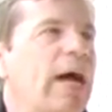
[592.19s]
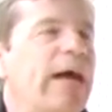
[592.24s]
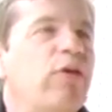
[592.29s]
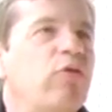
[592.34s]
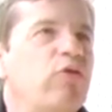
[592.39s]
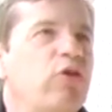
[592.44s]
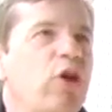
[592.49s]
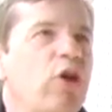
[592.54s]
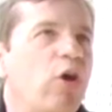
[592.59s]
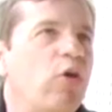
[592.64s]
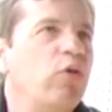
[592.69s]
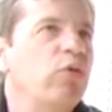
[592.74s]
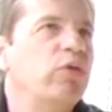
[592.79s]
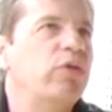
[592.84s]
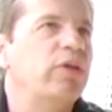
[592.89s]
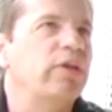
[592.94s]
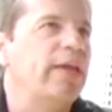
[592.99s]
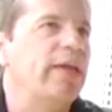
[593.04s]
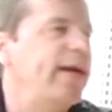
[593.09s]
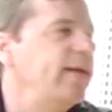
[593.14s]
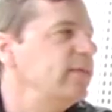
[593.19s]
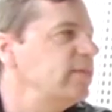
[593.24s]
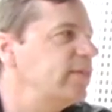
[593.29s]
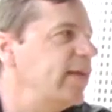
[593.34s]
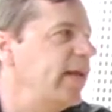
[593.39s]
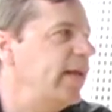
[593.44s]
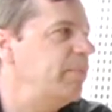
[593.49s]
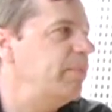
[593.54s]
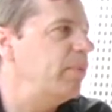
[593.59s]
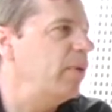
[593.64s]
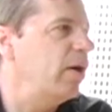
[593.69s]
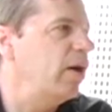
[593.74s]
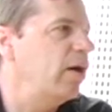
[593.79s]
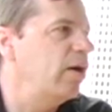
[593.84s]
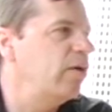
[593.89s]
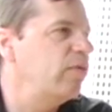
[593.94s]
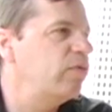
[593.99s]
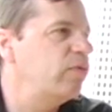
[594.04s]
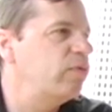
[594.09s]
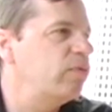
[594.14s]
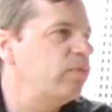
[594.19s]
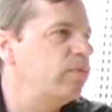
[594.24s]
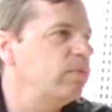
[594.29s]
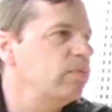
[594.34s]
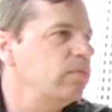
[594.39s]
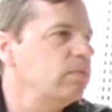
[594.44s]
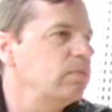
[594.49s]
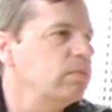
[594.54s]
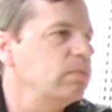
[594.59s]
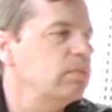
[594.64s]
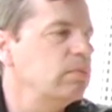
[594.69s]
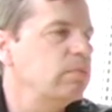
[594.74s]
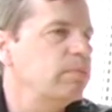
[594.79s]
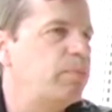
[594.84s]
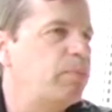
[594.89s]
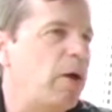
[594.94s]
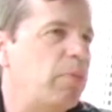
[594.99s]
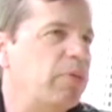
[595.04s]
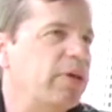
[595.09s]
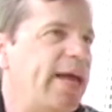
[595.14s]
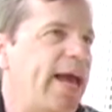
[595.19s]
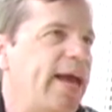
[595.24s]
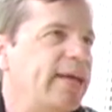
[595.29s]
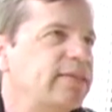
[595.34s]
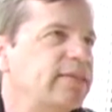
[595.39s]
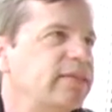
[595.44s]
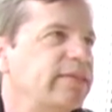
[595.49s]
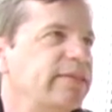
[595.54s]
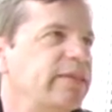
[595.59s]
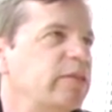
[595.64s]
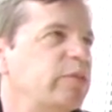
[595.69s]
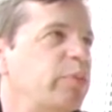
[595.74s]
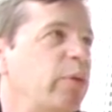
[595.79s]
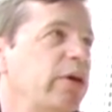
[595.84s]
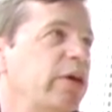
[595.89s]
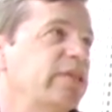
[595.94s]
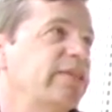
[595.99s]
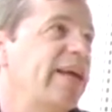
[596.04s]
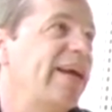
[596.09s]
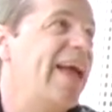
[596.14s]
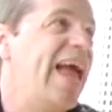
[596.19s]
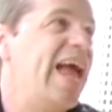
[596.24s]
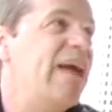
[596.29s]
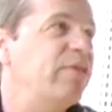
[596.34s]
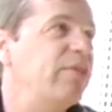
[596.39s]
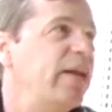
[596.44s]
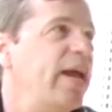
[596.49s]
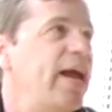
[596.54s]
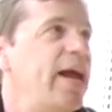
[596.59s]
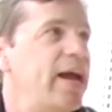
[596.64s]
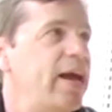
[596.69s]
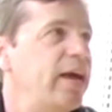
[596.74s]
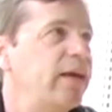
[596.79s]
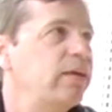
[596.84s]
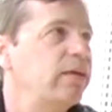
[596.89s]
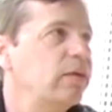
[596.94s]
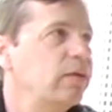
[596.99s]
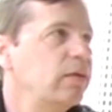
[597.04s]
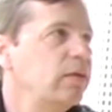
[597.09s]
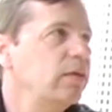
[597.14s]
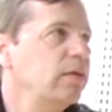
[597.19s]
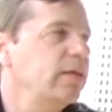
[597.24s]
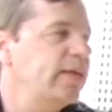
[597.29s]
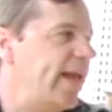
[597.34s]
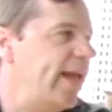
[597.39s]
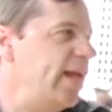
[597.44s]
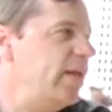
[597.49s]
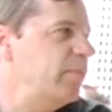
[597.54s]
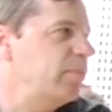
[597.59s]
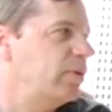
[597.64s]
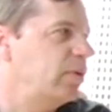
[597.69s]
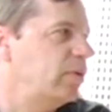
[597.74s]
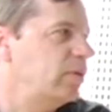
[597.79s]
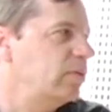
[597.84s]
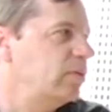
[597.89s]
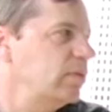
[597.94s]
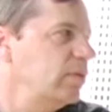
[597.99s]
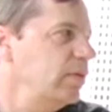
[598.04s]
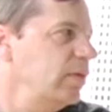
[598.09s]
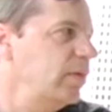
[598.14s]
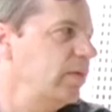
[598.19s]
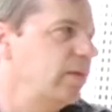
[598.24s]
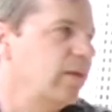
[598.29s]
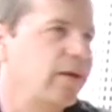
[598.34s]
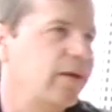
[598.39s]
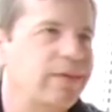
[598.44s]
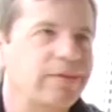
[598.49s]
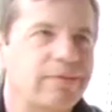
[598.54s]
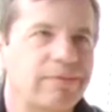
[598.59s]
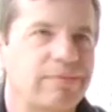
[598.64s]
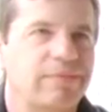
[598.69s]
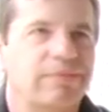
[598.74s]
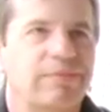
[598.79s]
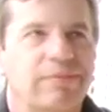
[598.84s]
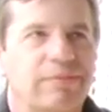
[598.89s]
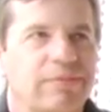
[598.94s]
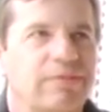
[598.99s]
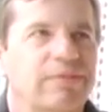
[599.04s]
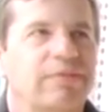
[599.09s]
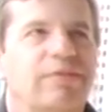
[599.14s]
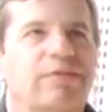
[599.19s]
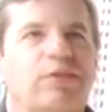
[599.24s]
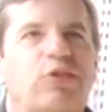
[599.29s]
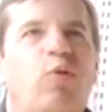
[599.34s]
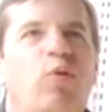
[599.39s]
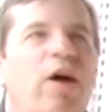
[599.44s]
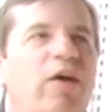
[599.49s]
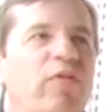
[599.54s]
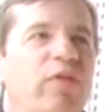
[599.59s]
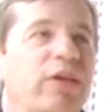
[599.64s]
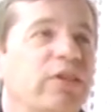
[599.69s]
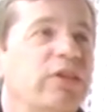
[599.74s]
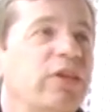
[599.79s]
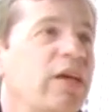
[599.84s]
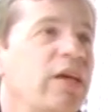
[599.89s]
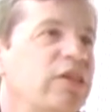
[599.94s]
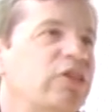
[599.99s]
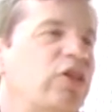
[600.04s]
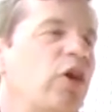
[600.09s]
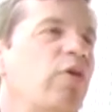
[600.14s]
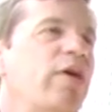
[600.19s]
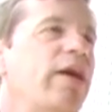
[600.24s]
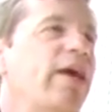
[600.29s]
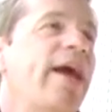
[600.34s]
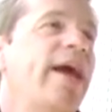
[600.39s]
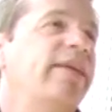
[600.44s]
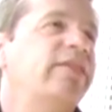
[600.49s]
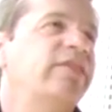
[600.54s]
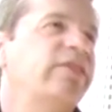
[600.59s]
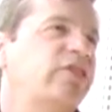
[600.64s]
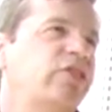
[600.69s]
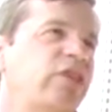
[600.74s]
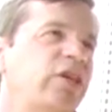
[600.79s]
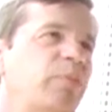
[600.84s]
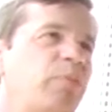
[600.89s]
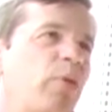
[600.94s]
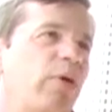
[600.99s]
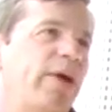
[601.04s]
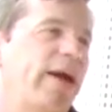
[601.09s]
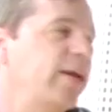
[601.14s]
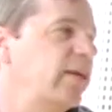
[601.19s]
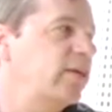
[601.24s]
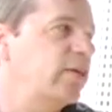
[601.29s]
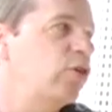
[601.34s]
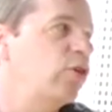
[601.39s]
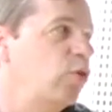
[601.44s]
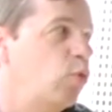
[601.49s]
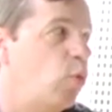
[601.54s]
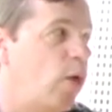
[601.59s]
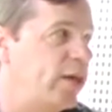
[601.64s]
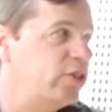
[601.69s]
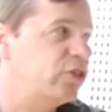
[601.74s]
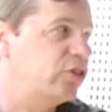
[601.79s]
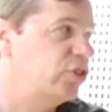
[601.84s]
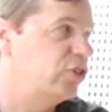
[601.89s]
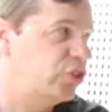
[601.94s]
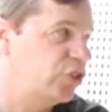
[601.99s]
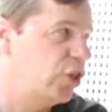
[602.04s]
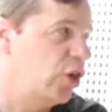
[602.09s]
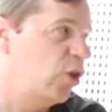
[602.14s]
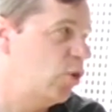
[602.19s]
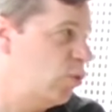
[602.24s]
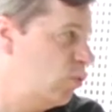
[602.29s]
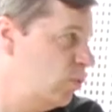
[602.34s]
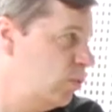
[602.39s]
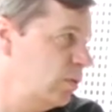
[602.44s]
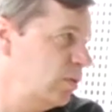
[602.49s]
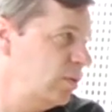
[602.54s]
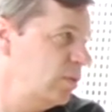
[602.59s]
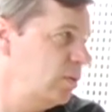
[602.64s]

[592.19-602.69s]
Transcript: don't know the landscape of public access at this point because I haven't had cable in like 12 years. So at a certain point I couldn't watch the show